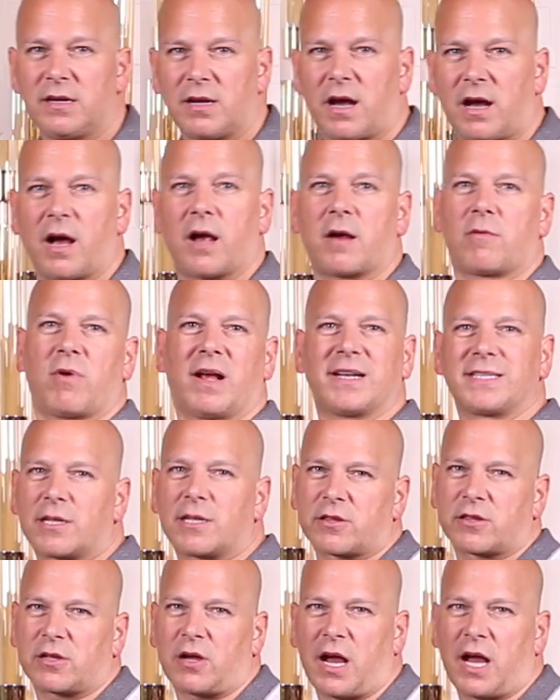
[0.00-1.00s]
our rental
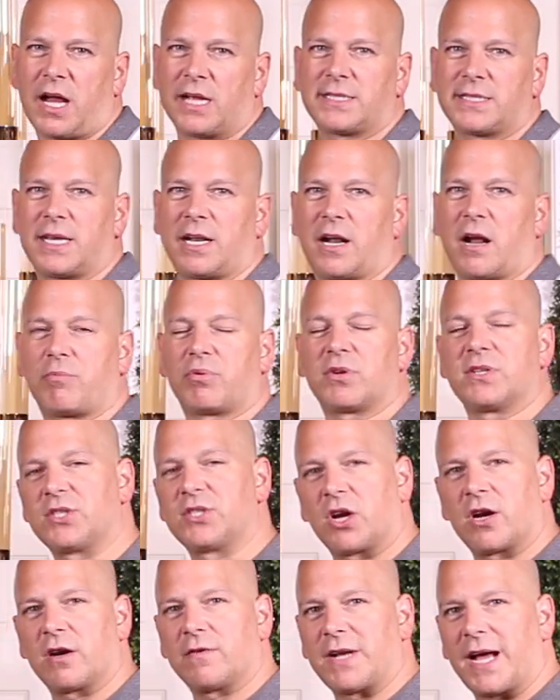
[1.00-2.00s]
thoughts and our preserved